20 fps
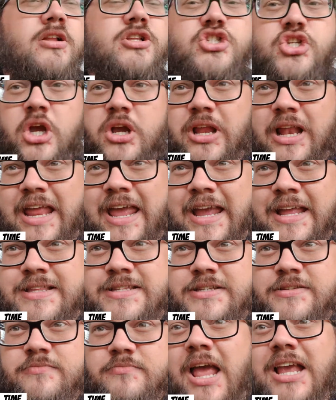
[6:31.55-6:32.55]
Took a lead,
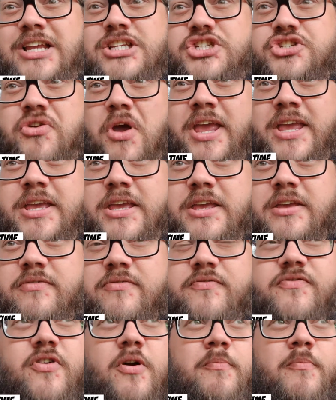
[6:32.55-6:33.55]
nice strike
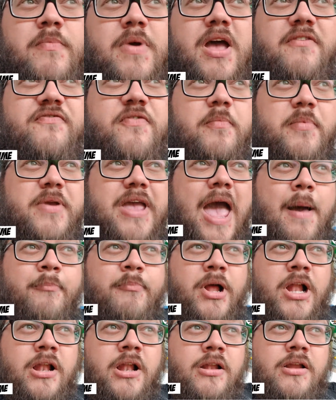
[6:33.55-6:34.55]
from uh, from
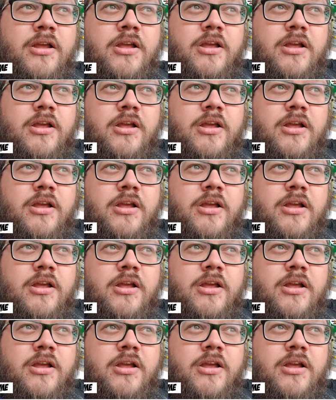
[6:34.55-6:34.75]
Campbell